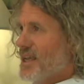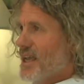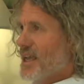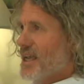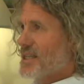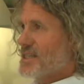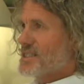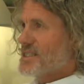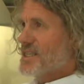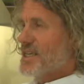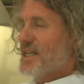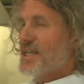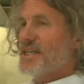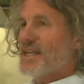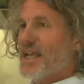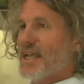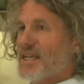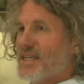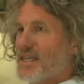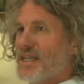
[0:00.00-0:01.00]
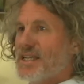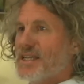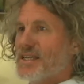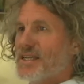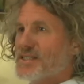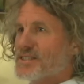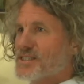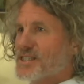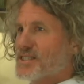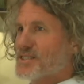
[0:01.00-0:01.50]
And seeing Nadine
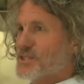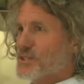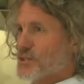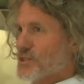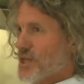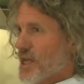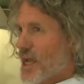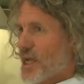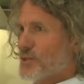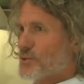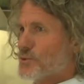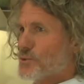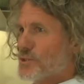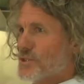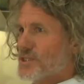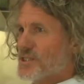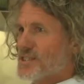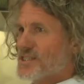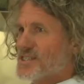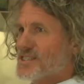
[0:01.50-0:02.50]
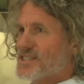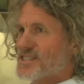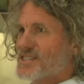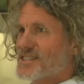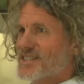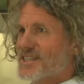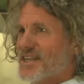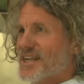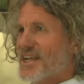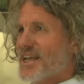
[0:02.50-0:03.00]
is just as natural as